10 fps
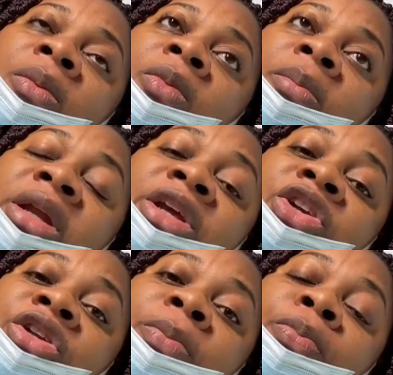
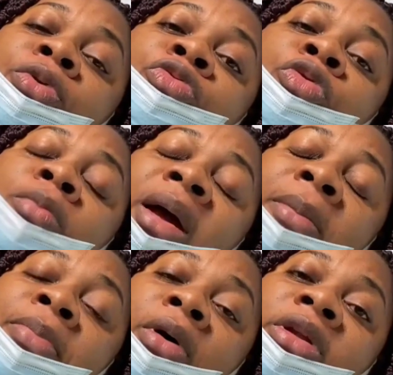medication they put through my
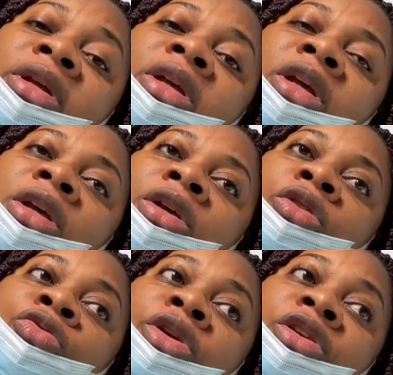body
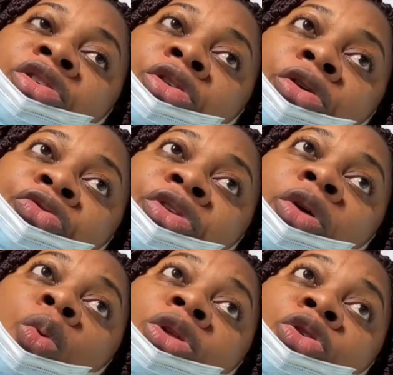during the surgery.
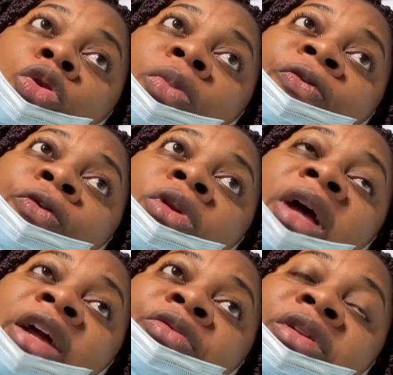They want you to be fully
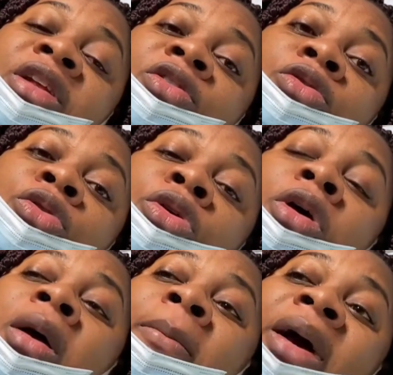hydrated. So
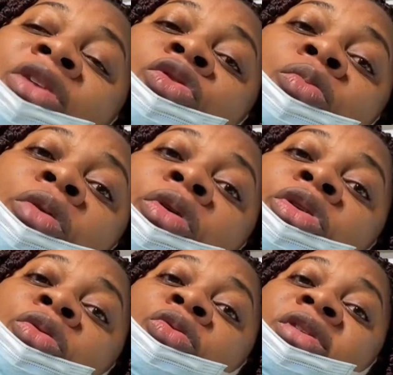by tomorrow
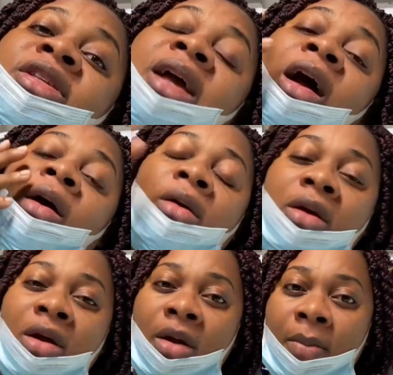you'll see how
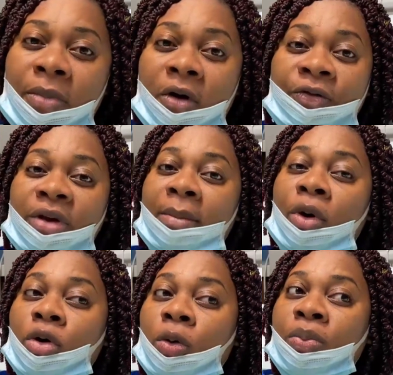puffy I'm
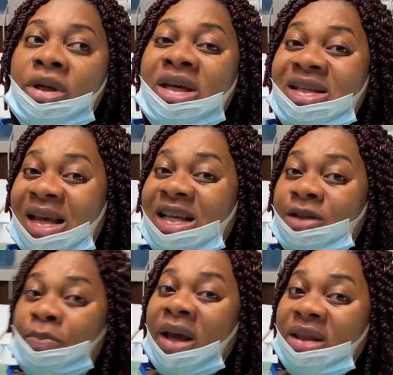gonna be. It's
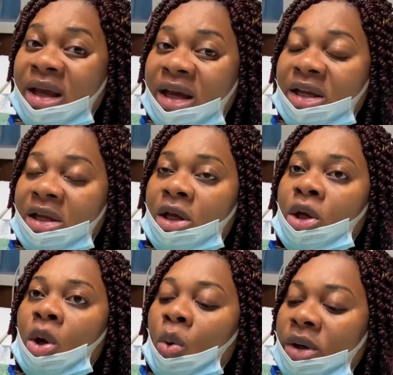expected.
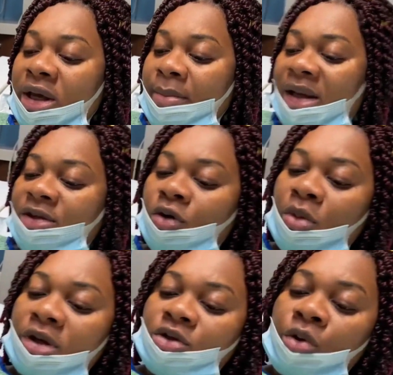Okay, my
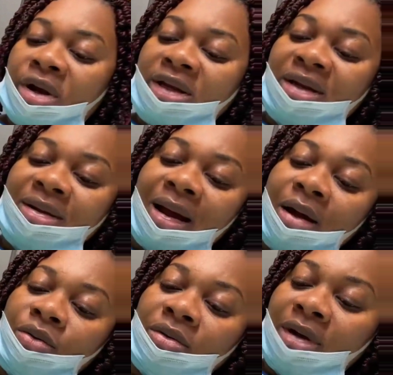stomach is already
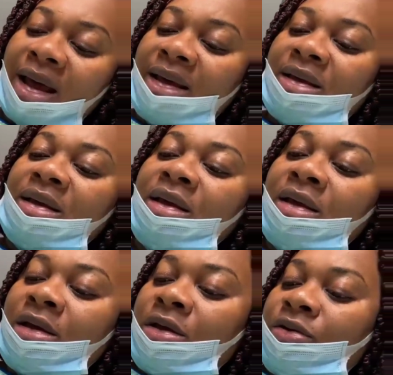down, like
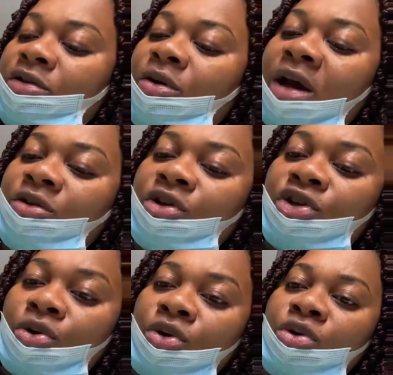you saw. I just
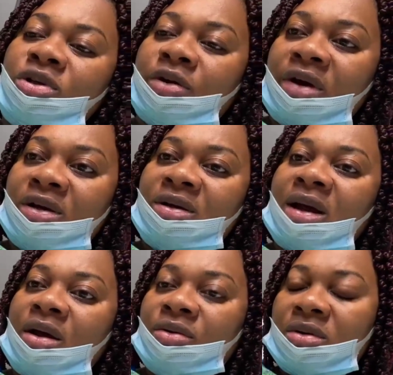showed you, it's already
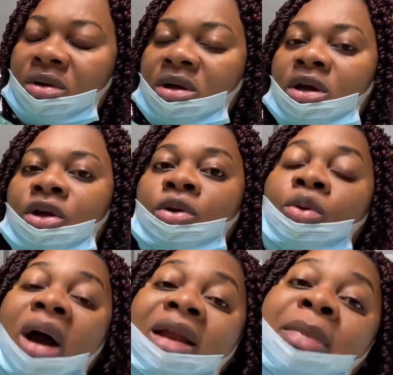down, you
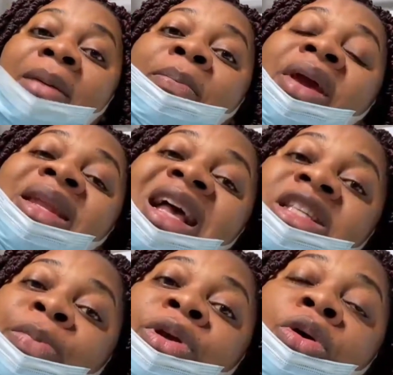know. And my pain
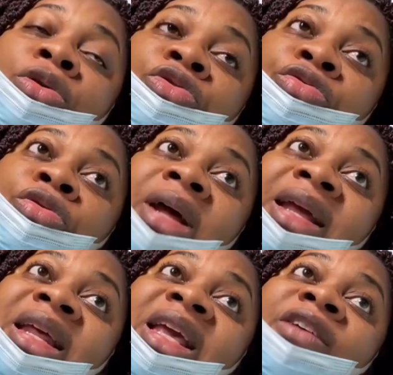has been controlled.
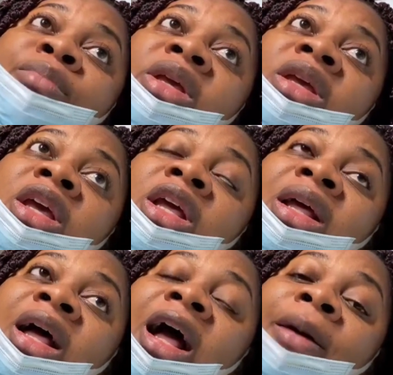Like, they gave me
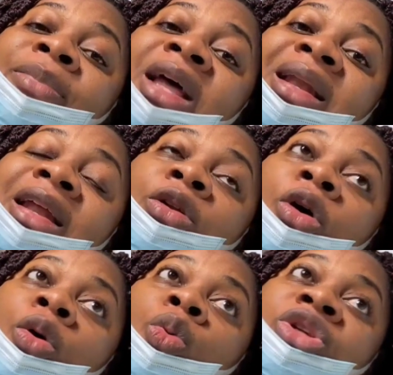
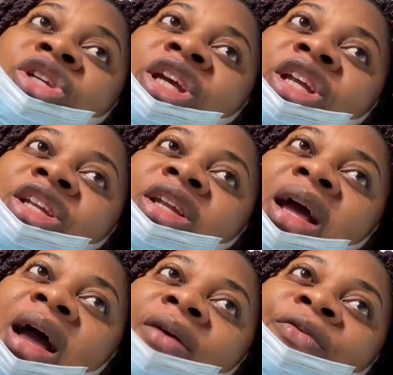Tylenol, which in
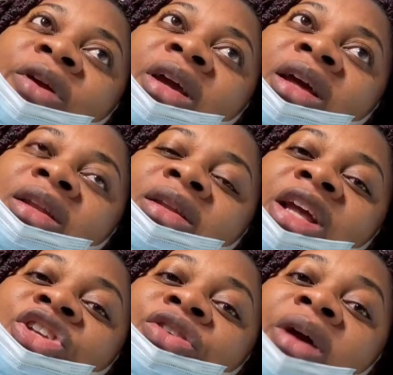African
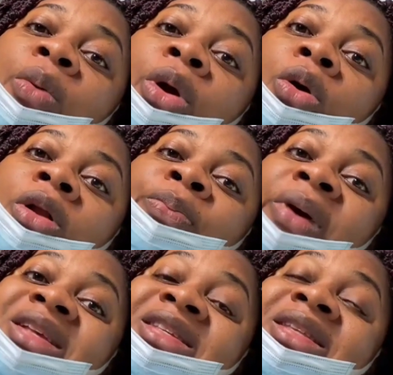Nigeria we call
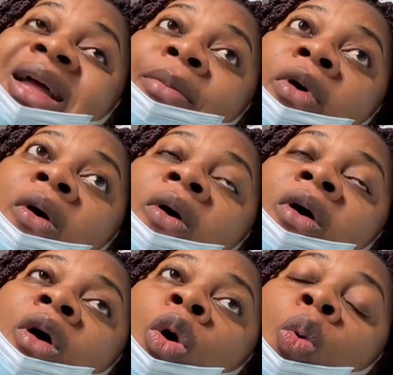paracetamol,
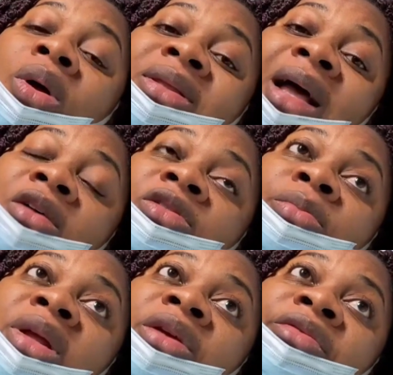
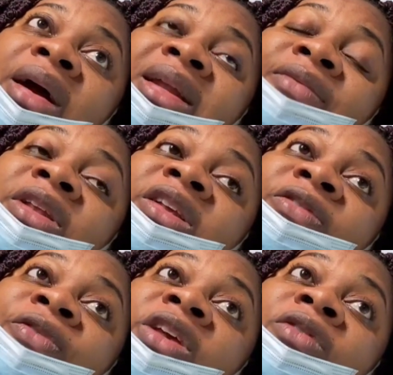1000 milligram, and
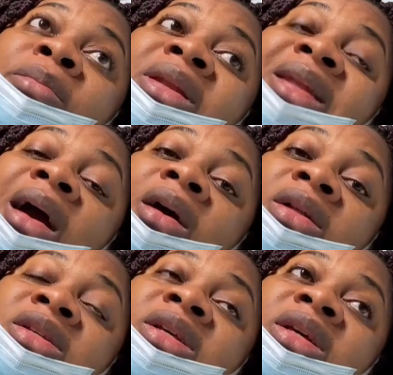they're giving me
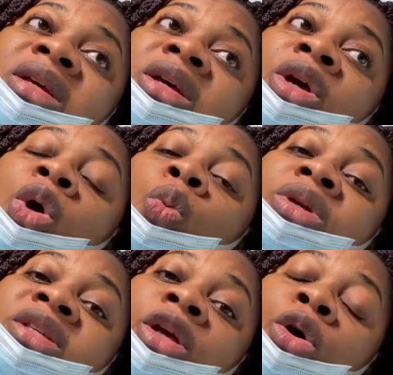narcotic,
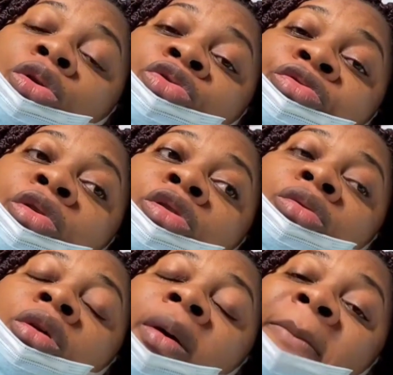which is a
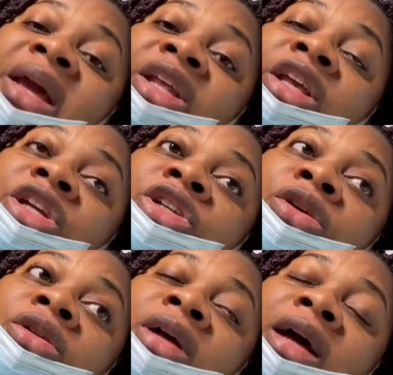control
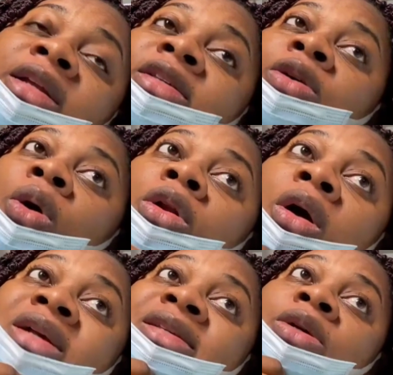medication, and it's called
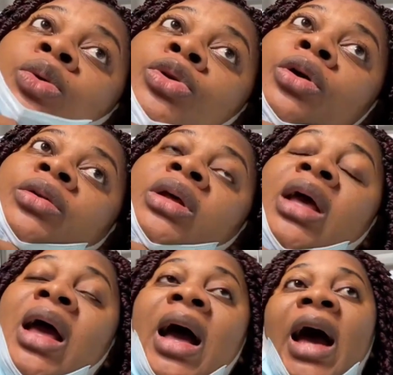oxycodone.
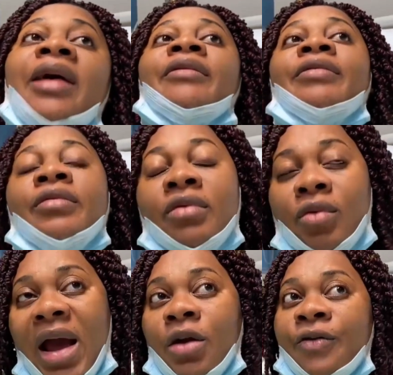I
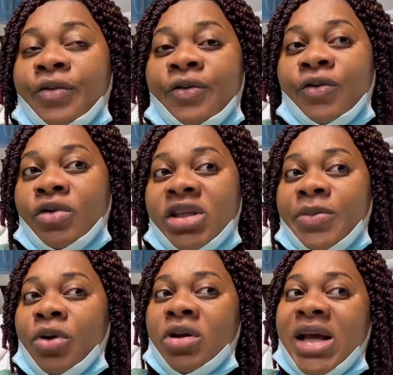kind of refused
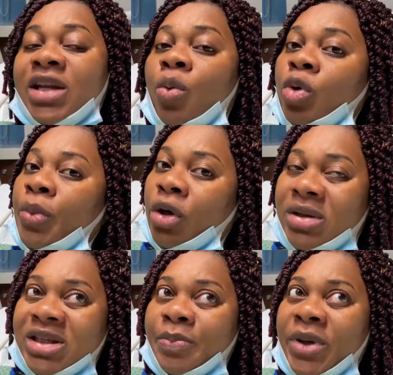it because I don't want to be
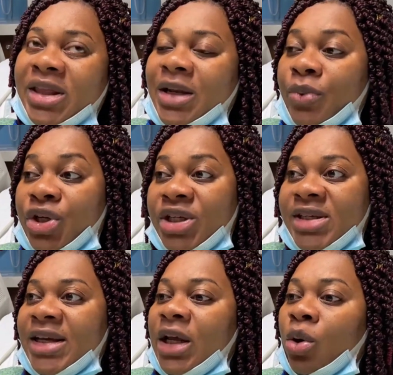constipated, but she
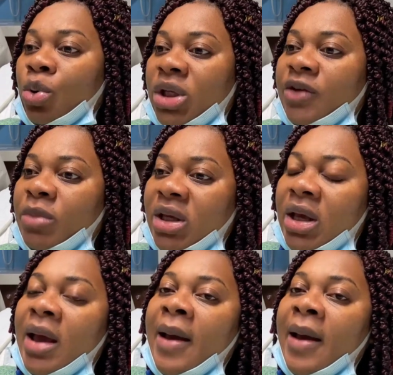said they're going to give me